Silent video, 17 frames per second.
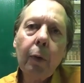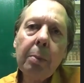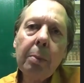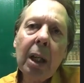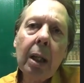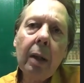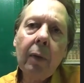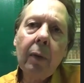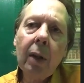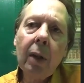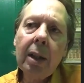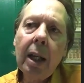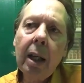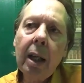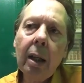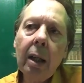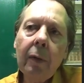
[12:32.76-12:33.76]
For me,
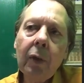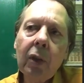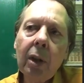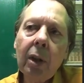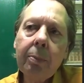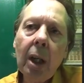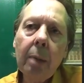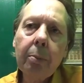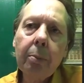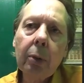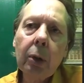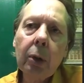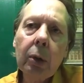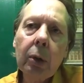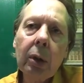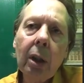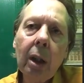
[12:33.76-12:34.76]
the day of
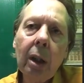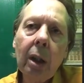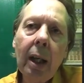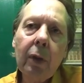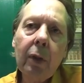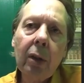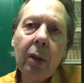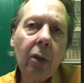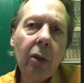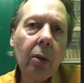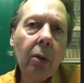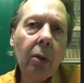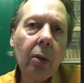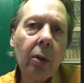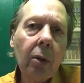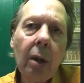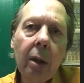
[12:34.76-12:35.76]
September 11th
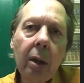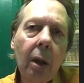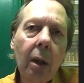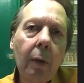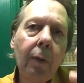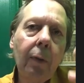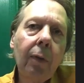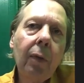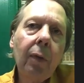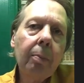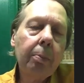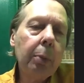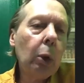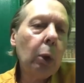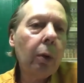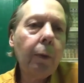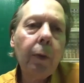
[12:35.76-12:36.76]
started off
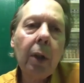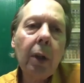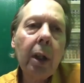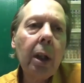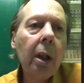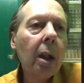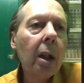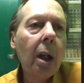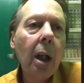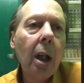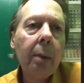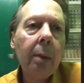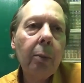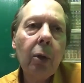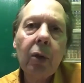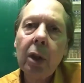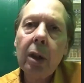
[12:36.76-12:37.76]
beautifully.
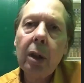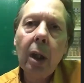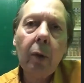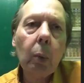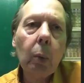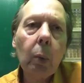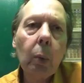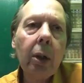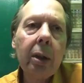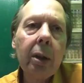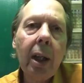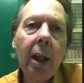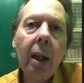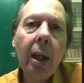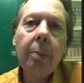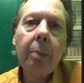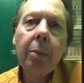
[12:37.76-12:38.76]
Was another work
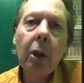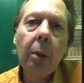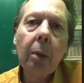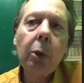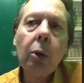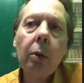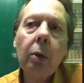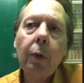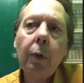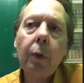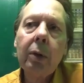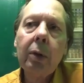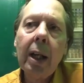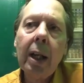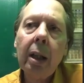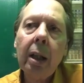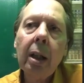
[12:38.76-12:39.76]
day, but a beautiful
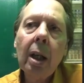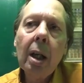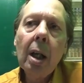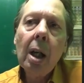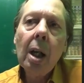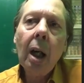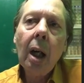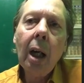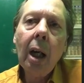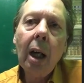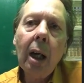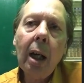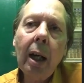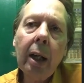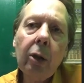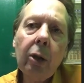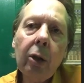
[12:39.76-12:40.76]
day.
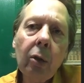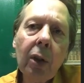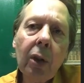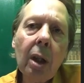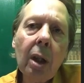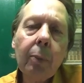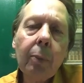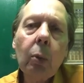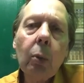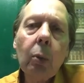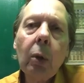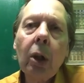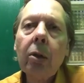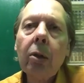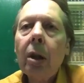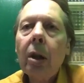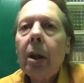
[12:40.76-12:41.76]
I used to come to
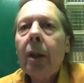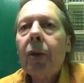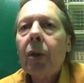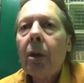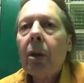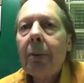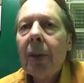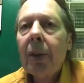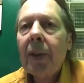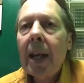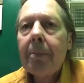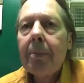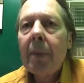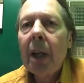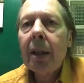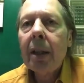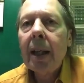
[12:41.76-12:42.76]
work early, so I was
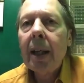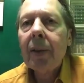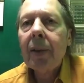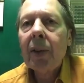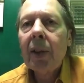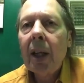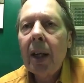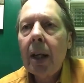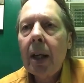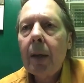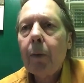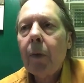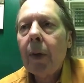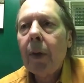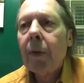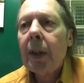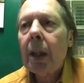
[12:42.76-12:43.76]
at my desk at
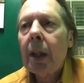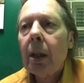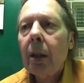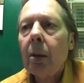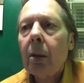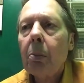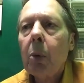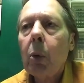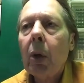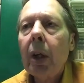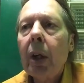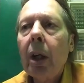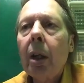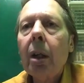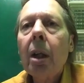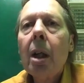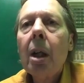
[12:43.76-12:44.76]
8:15 in the
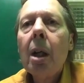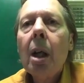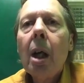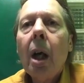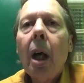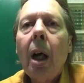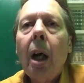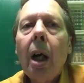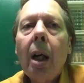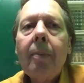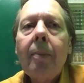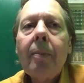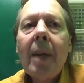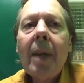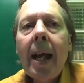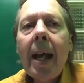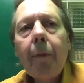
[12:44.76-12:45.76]
morning. A
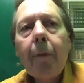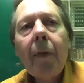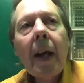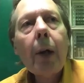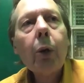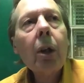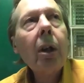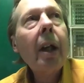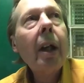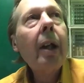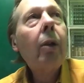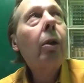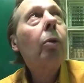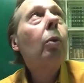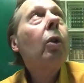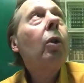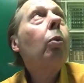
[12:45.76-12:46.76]
half hour
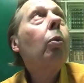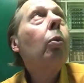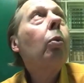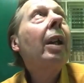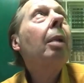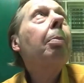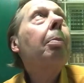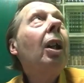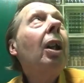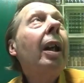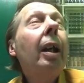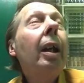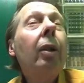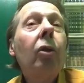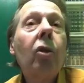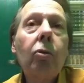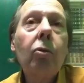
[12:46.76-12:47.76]
later was when the
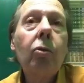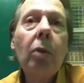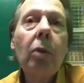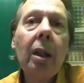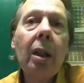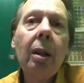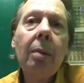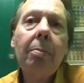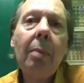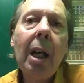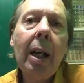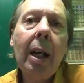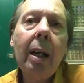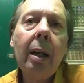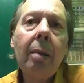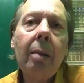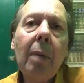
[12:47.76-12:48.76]
plane struck
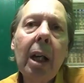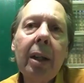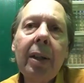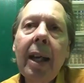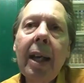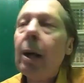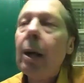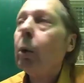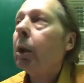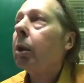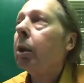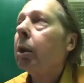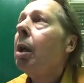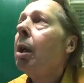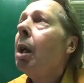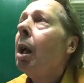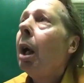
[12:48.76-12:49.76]
my tower.
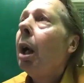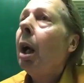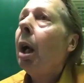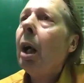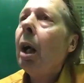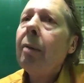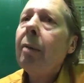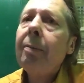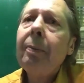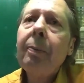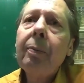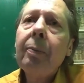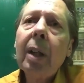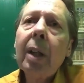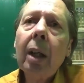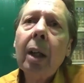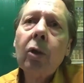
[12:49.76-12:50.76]

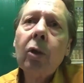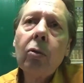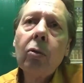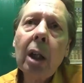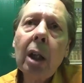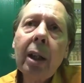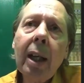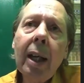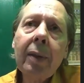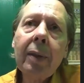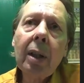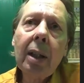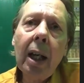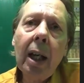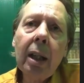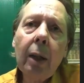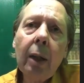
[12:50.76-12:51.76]
It struck at the
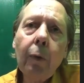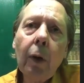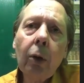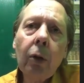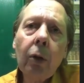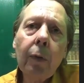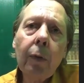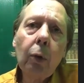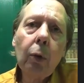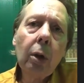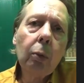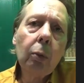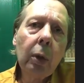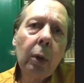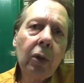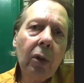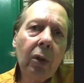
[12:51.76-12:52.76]
91st floor,
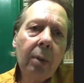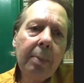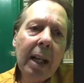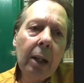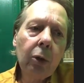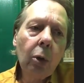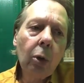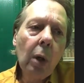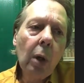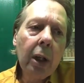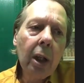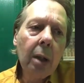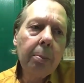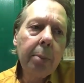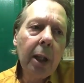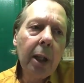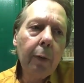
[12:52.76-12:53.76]
which is about 20
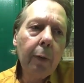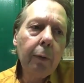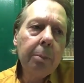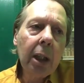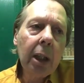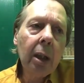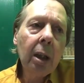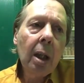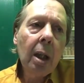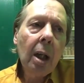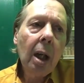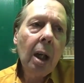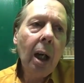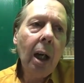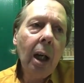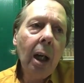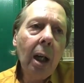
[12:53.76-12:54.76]
above me.
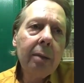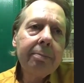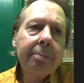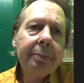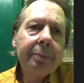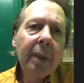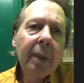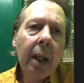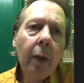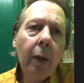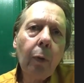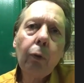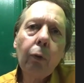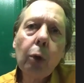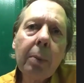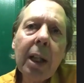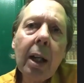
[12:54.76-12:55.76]
It
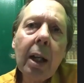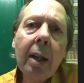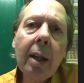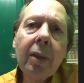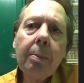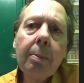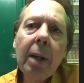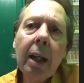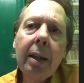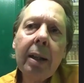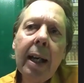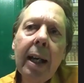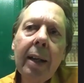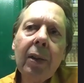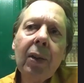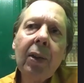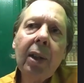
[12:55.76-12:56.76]
threw me onto my
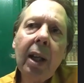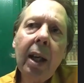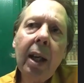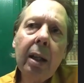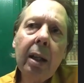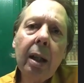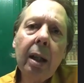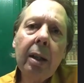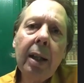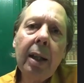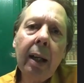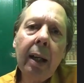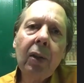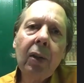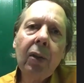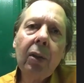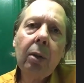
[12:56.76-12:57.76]
desk, and the
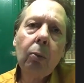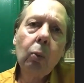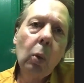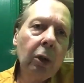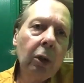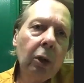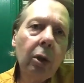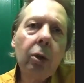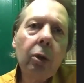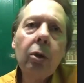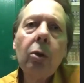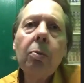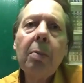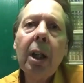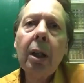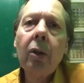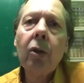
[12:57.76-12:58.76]
next 1 to 2
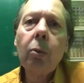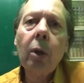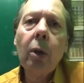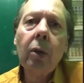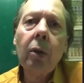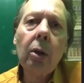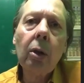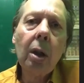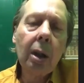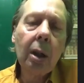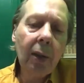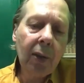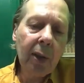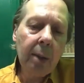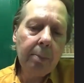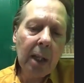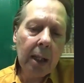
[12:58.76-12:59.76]
minutes were the
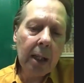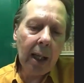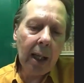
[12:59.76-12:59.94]
longest in my